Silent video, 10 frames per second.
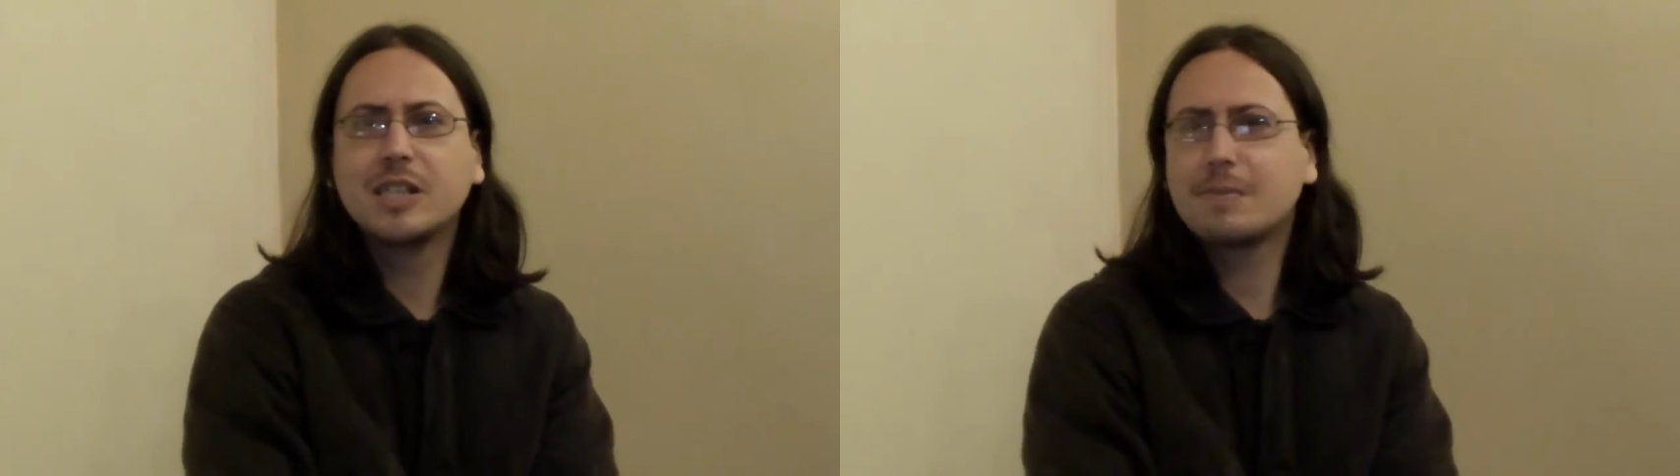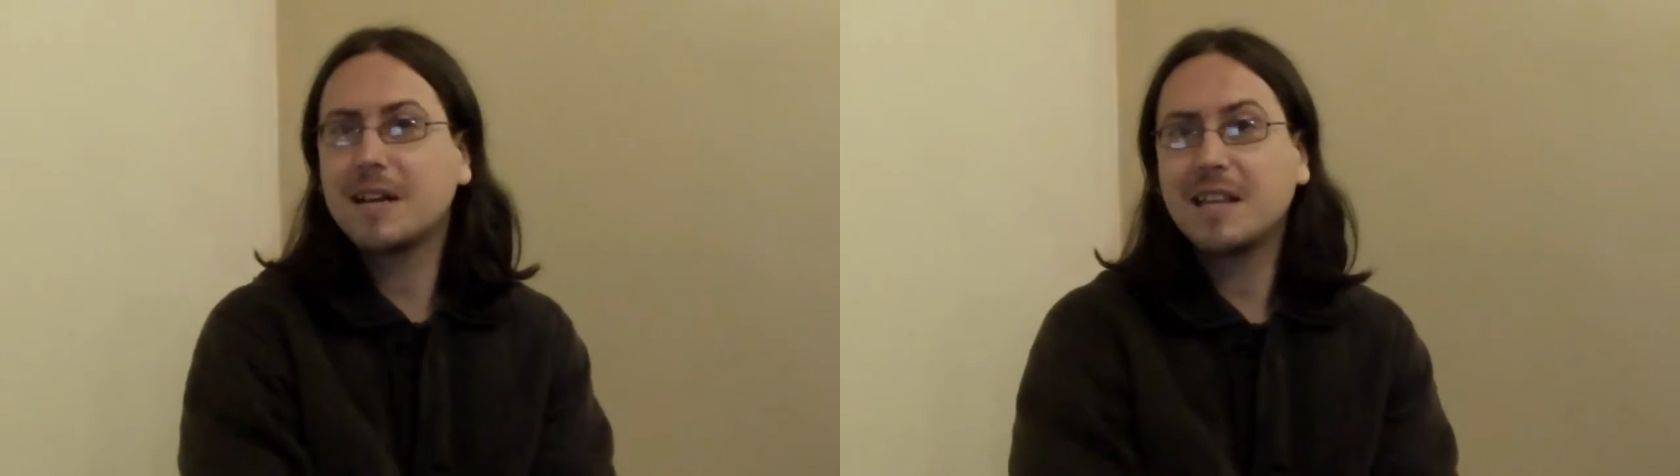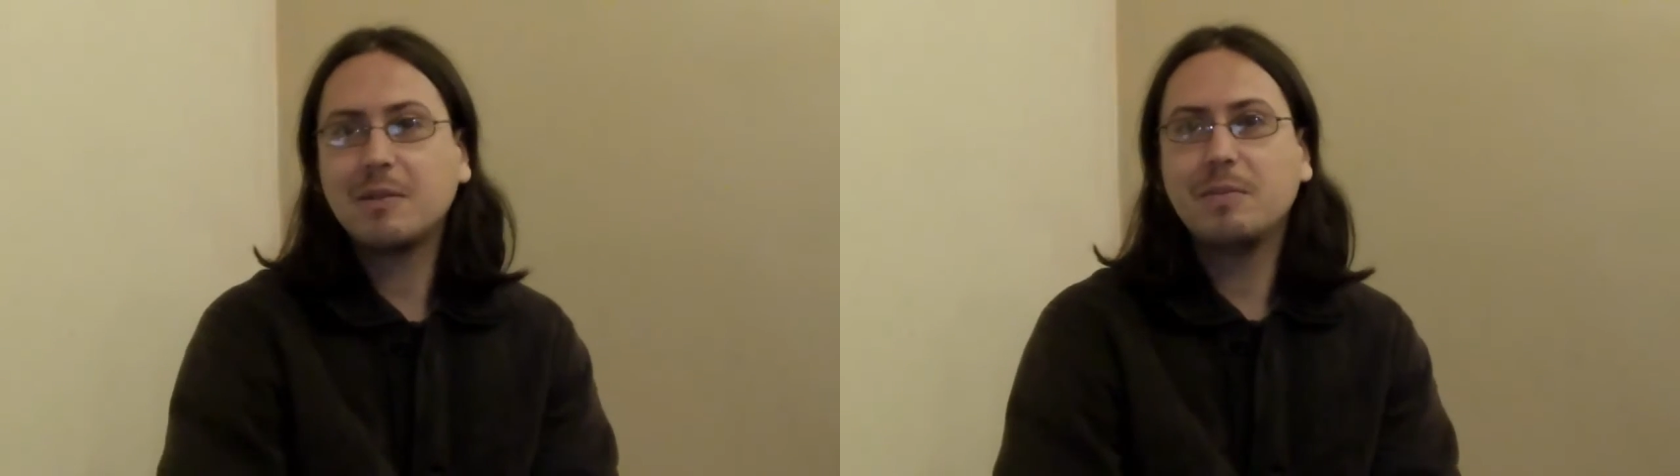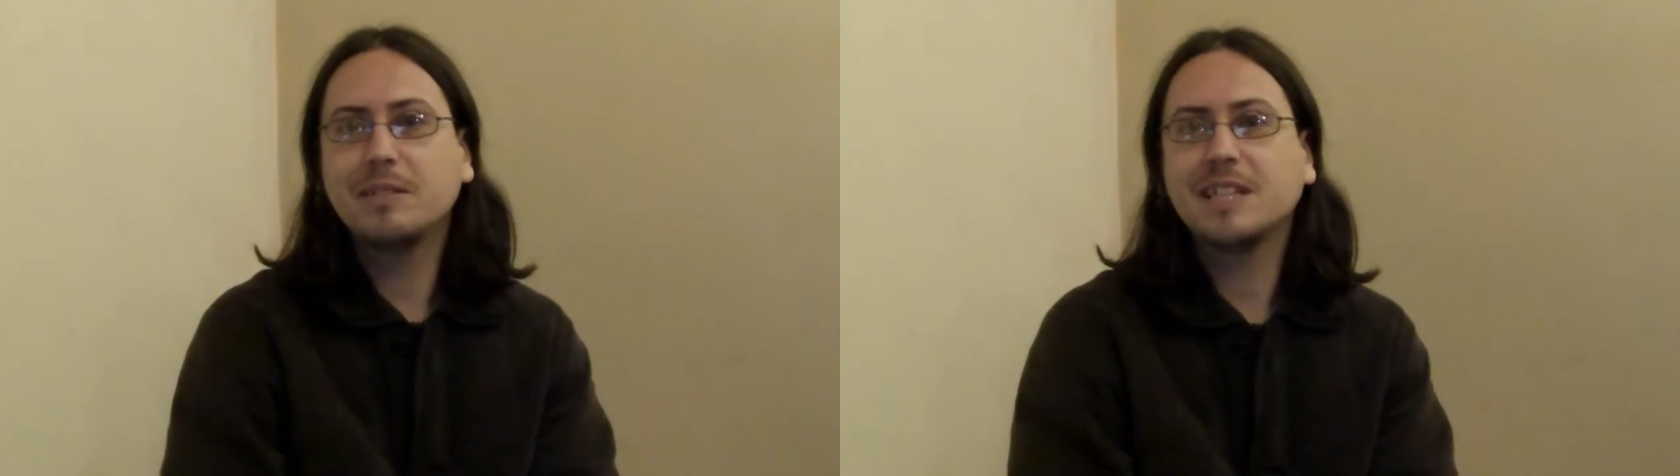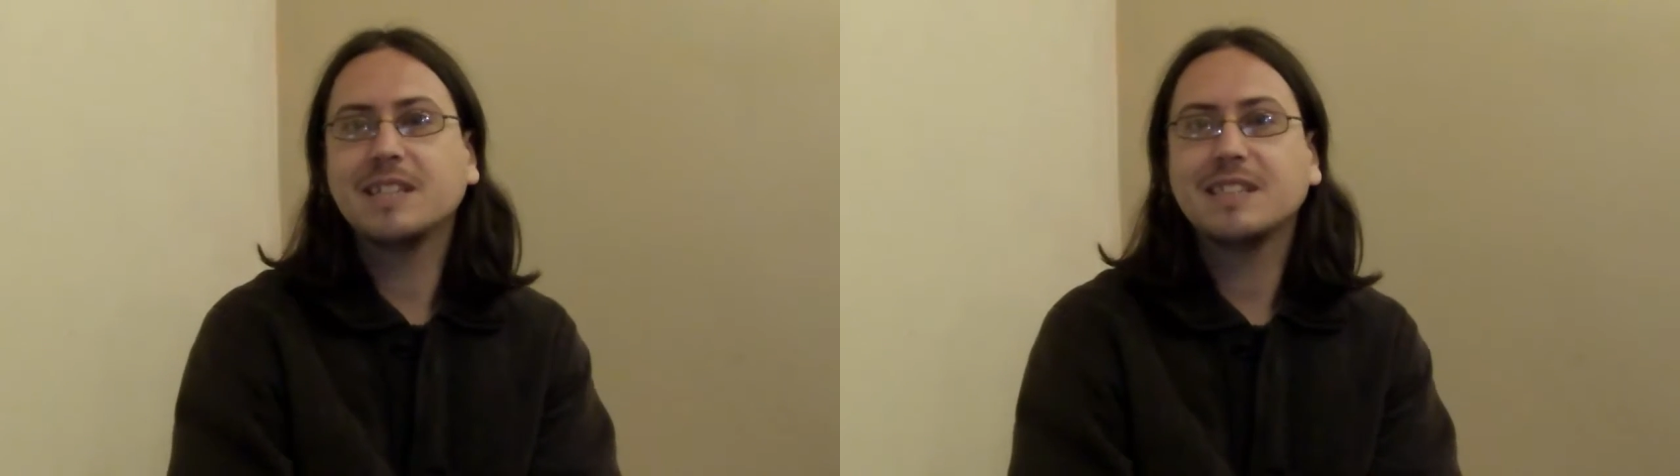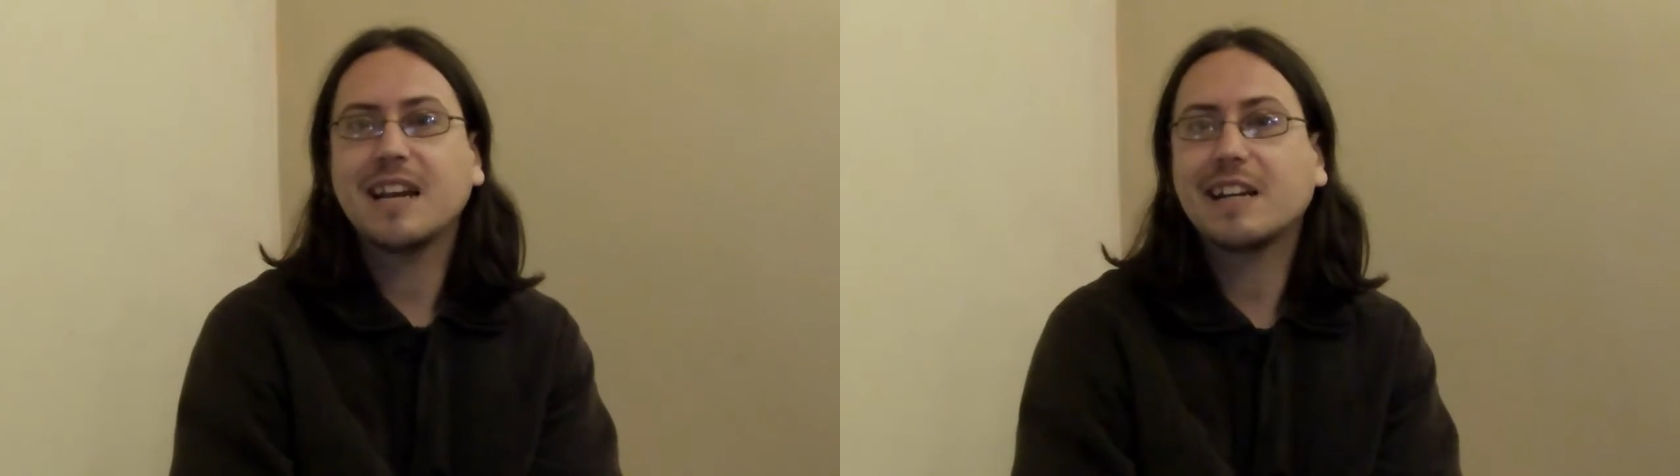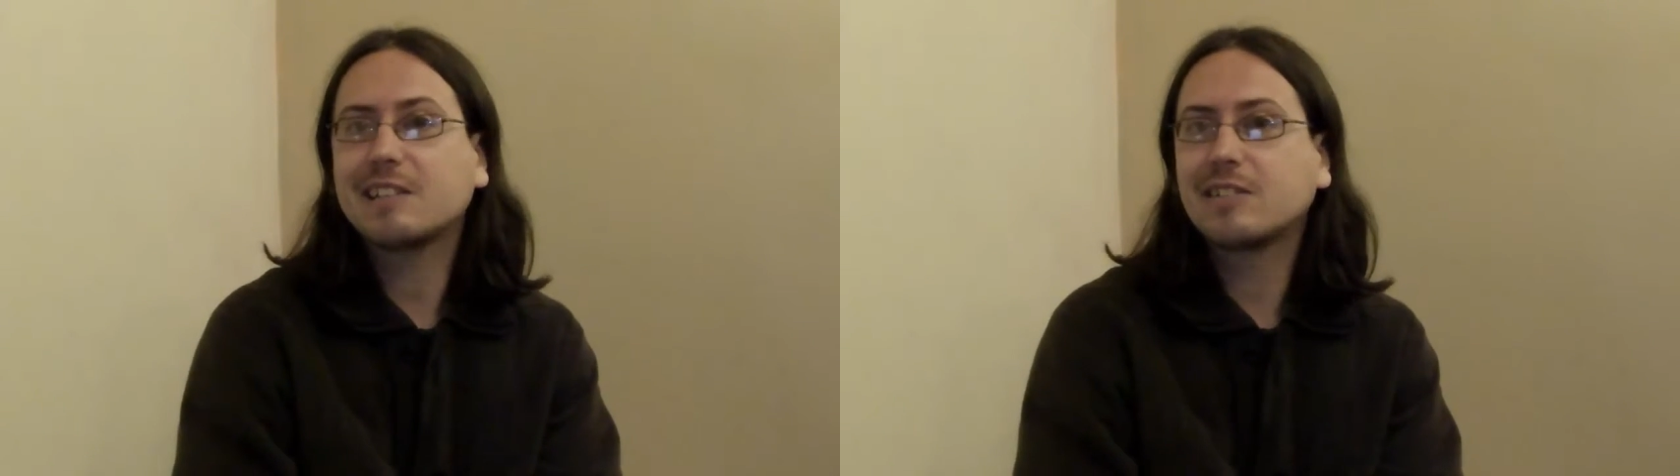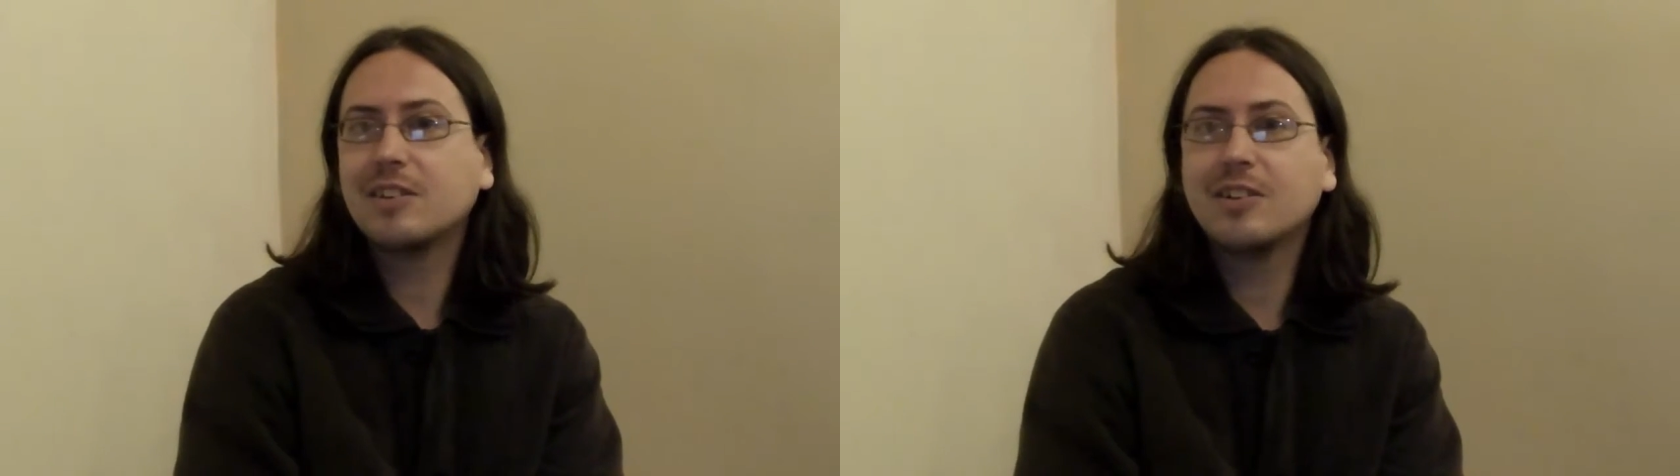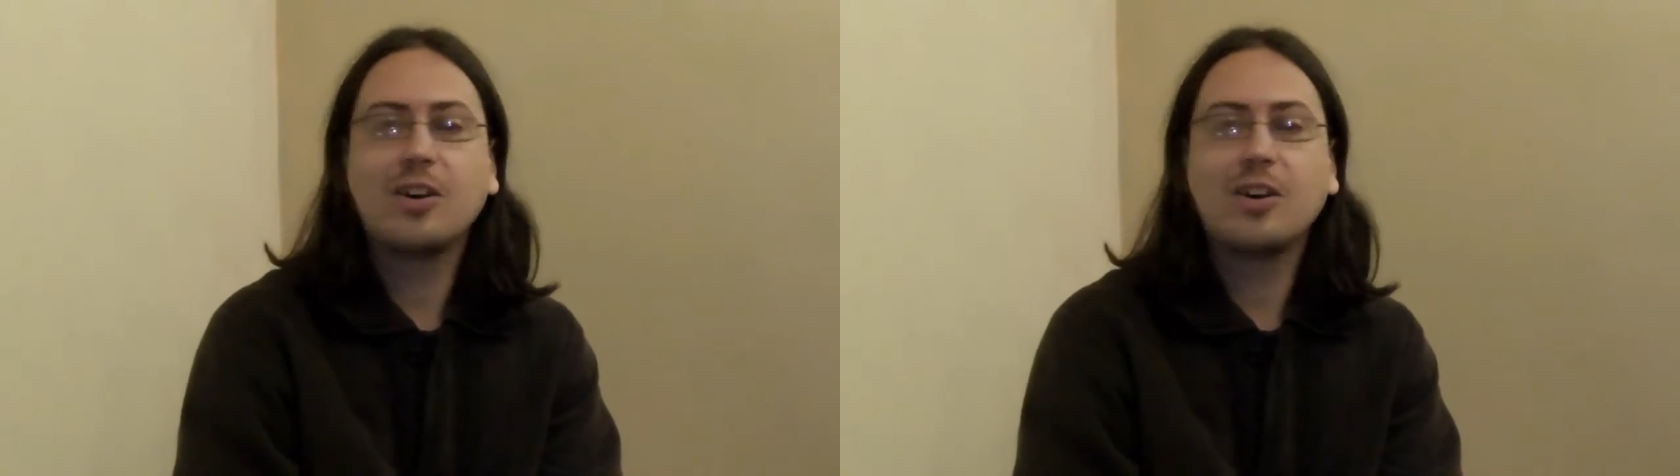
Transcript: 23% extra